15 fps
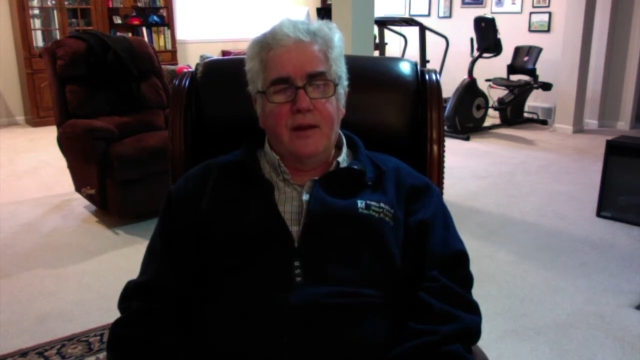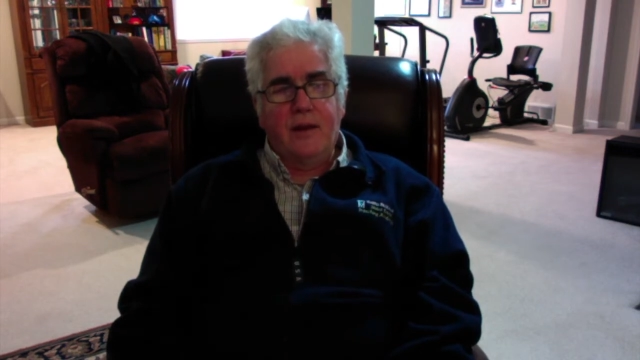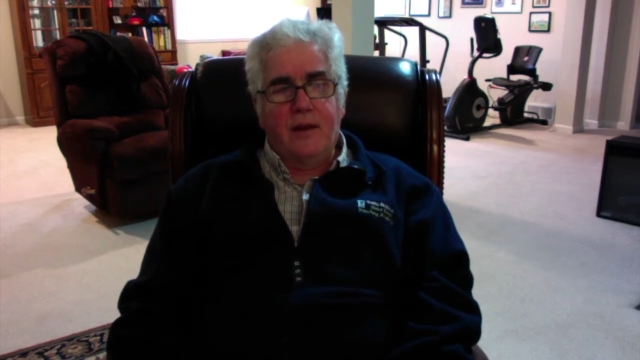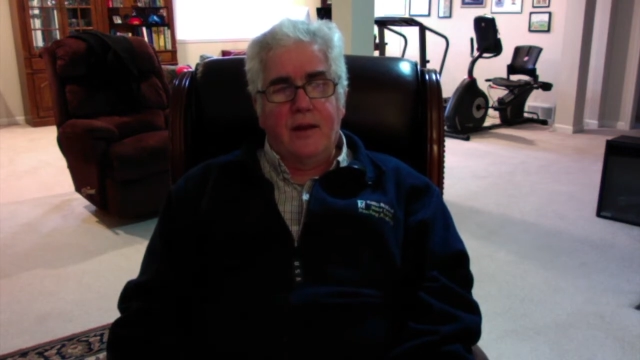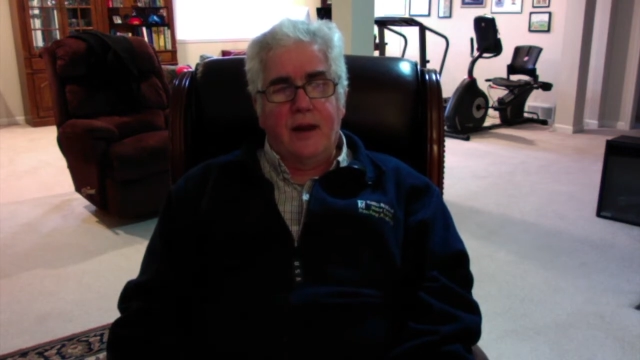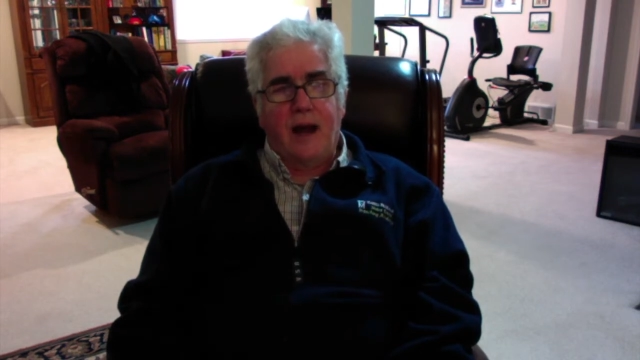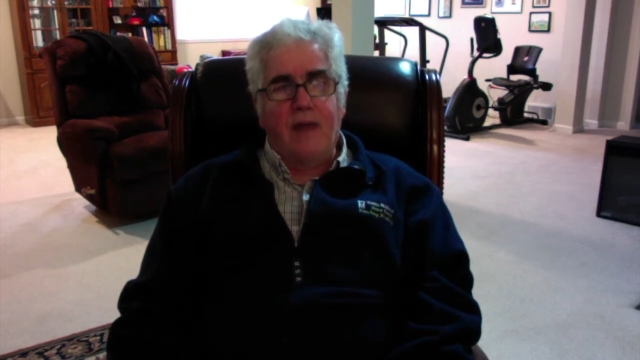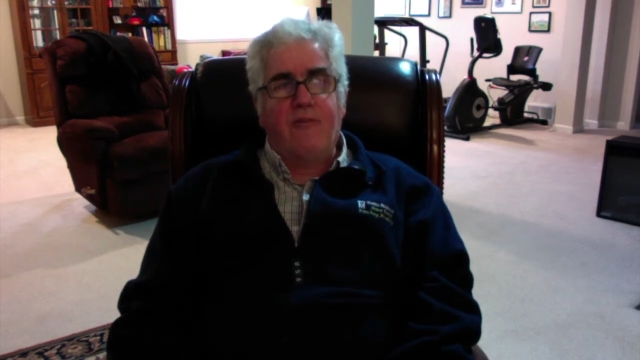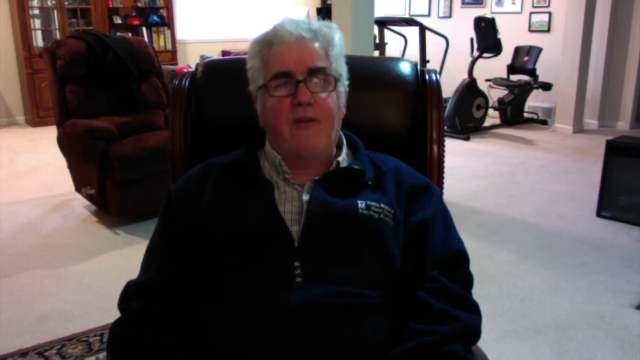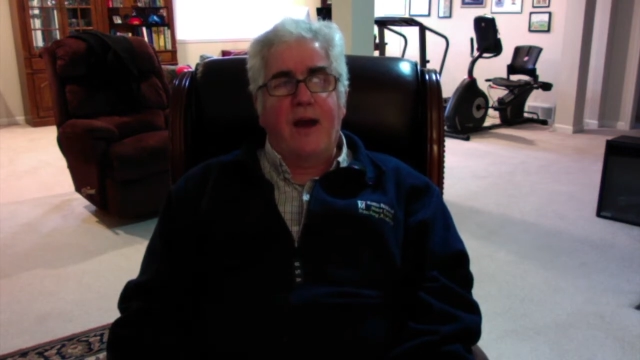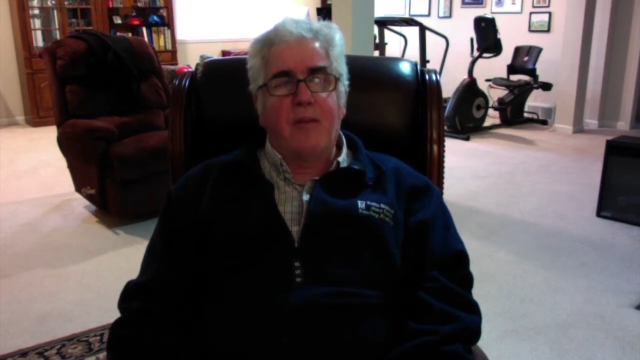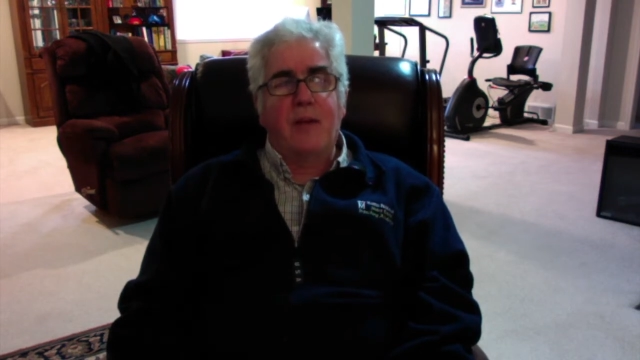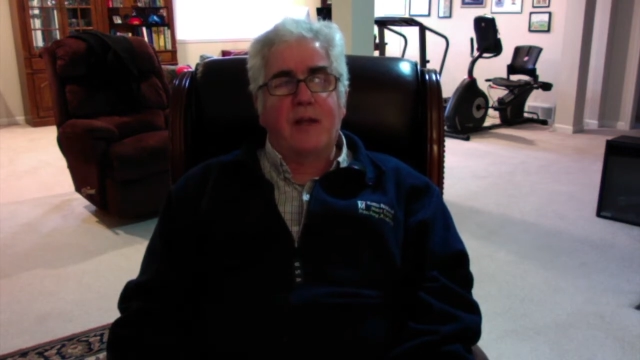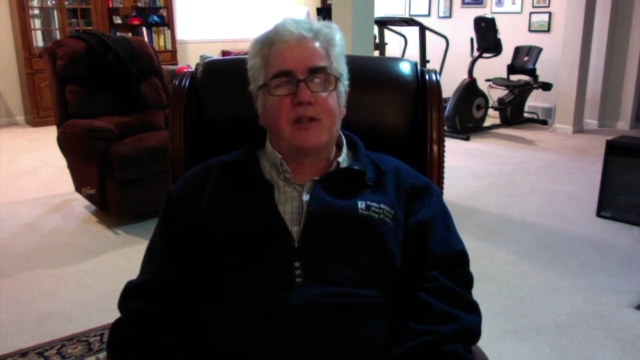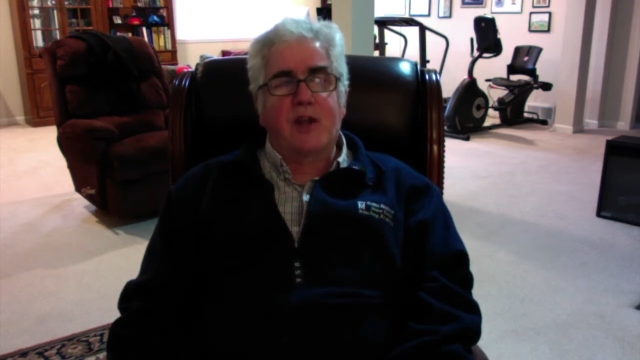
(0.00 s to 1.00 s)
I find
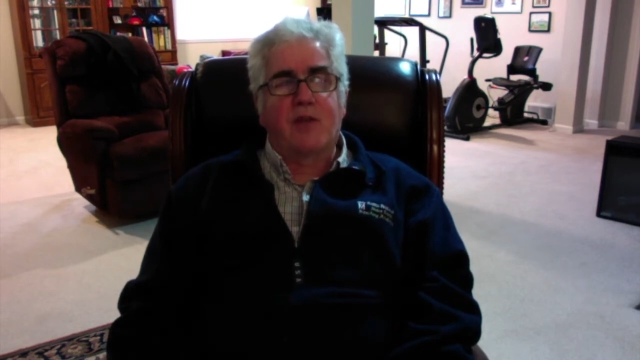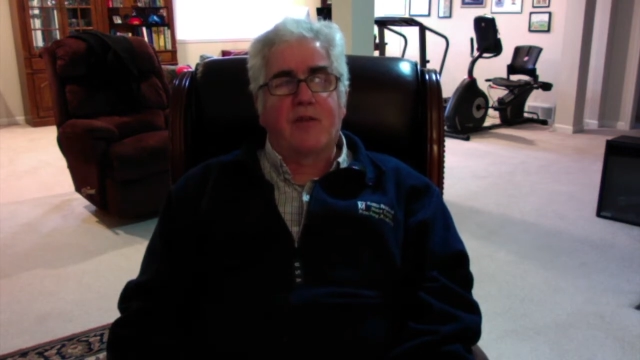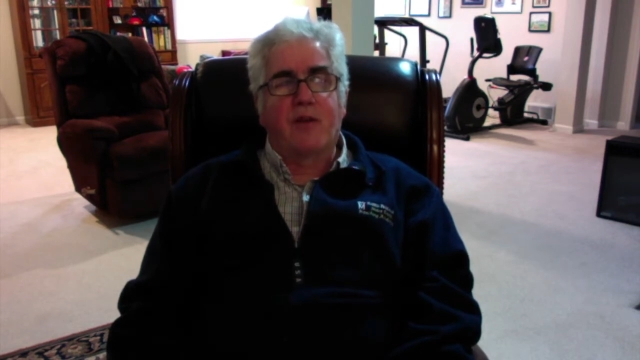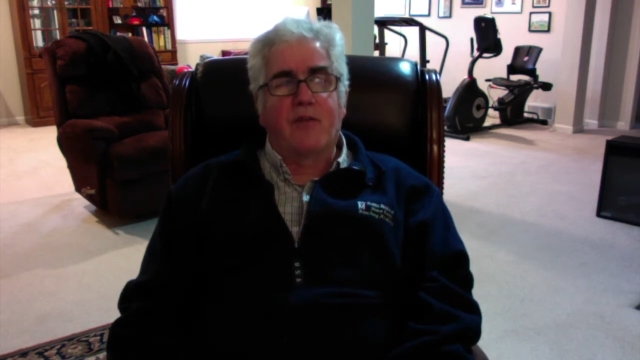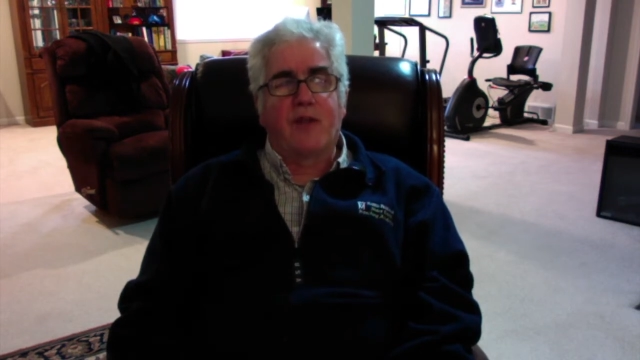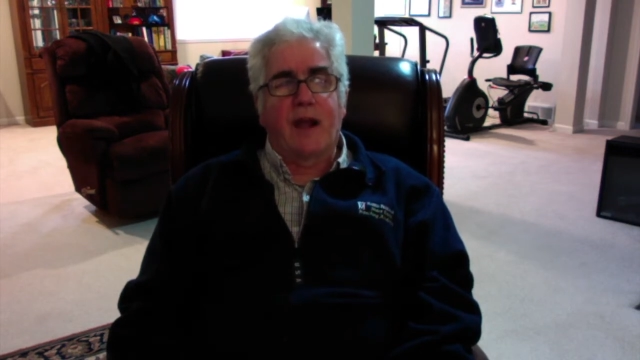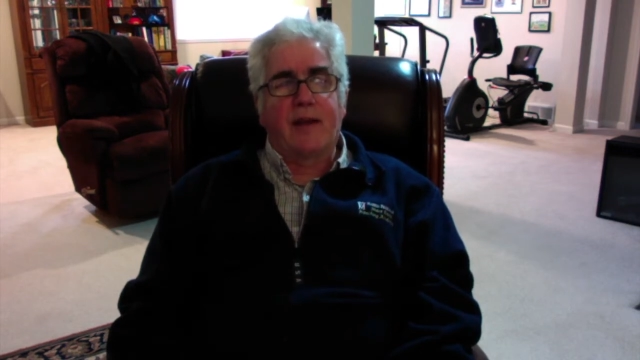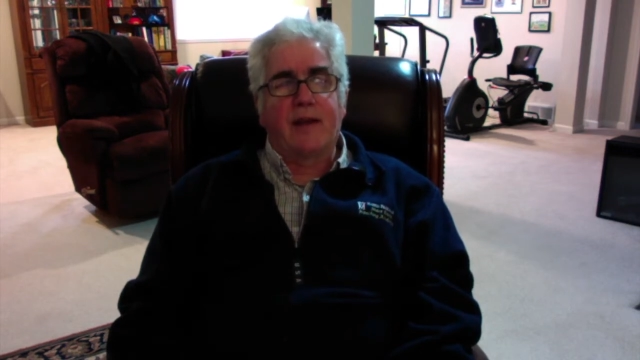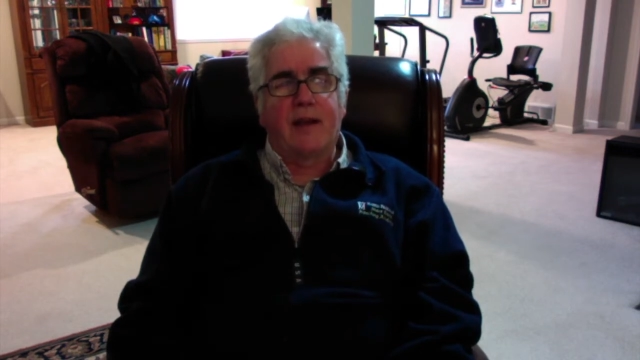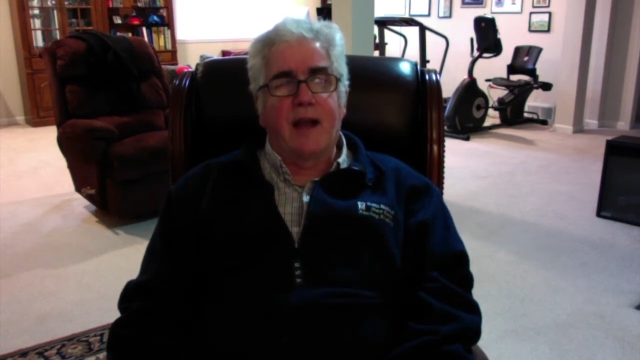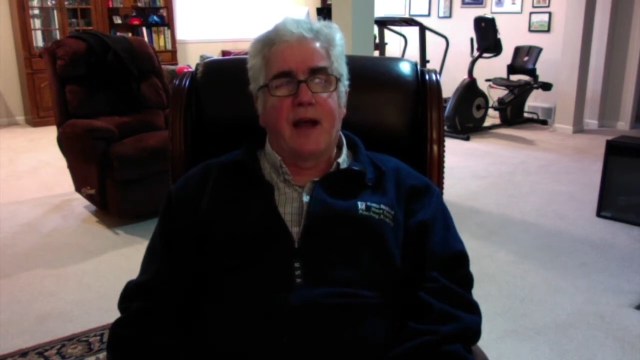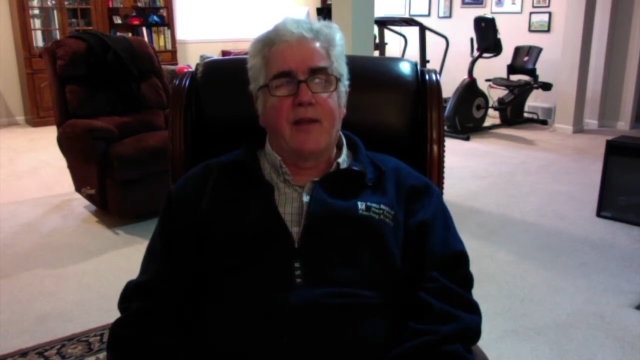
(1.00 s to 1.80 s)
myself reflecting on